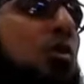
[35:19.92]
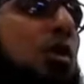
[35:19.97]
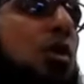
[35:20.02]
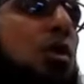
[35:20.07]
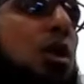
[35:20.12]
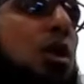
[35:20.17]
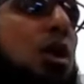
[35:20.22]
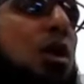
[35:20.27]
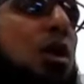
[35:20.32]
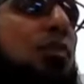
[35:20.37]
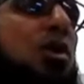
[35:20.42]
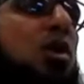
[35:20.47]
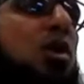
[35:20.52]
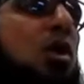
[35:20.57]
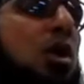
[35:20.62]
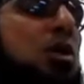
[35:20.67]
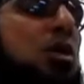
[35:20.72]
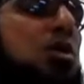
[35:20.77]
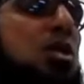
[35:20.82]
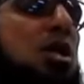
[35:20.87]
wrong
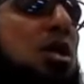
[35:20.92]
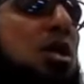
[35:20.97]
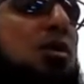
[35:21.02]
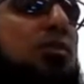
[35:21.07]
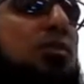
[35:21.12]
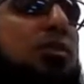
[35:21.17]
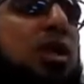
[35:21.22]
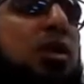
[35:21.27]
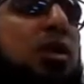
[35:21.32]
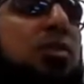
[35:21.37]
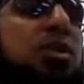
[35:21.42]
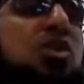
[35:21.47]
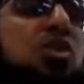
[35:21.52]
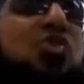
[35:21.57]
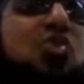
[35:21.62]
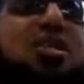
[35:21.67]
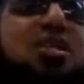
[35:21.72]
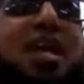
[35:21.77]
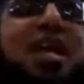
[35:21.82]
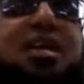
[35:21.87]
because maybe this
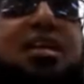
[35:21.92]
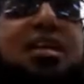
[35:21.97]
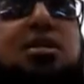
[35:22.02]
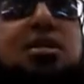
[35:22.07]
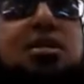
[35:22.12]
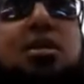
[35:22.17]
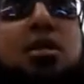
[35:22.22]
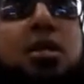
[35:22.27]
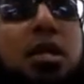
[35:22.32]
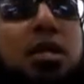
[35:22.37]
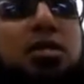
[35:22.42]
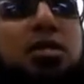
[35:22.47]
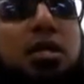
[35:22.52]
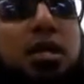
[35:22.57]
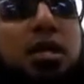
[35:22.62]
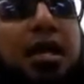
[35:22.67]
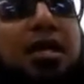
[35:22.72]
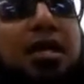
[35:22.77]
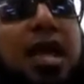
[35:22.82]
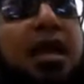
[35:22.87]
was edited later
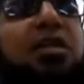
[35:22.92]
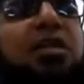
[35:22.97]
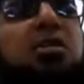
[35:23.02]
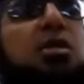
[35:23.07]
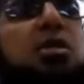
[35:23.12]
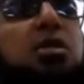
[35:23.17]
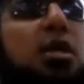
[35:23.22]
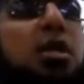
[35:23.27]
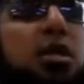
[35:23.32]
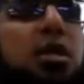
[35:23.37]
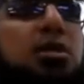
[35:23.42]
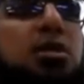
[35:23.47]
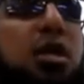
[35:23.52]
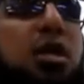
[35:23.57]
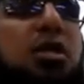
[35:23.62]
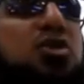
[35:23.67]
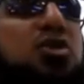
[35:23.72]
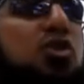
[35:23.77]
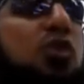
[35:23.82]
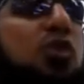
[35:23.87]
and added later,
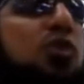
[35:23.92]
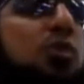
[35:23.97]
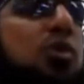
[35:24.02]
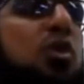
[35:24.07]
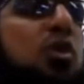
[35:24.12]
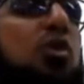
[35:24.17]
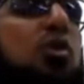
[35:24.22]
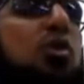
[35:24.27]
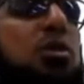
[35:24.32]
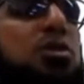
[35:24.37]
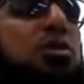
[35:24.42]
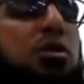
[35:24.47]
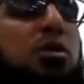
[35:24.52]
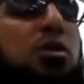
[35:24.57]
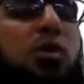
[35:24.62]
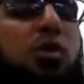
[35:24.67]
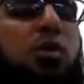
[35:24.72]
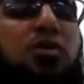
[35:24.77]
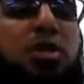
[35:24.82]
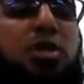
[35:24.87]
and it's not from the original
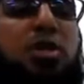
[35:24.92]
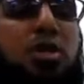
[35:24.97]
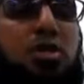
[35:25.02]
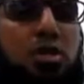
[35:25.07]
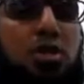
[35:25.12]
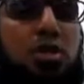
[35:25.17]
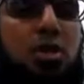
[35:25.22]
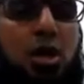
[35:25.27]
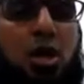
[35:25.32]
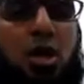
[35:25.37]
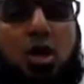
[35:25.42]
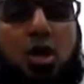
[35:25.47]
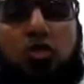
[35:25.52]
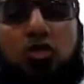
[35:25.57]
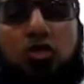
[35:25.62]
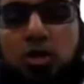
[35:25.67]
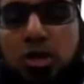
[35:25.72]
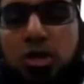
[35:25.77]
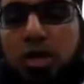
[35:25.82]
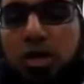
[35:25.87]
revelation
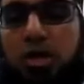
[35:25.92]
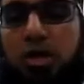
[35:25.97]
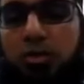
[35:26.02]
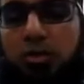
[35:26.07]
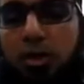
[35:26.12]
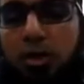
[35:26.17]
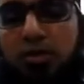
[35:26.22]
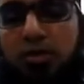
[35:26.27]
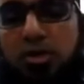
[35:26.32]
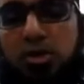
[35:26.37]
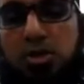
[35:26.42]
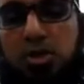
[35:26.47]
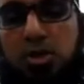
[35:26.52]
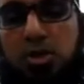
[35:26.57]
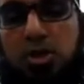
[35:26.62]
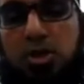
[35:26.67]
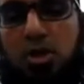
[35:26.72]
to the early prophets.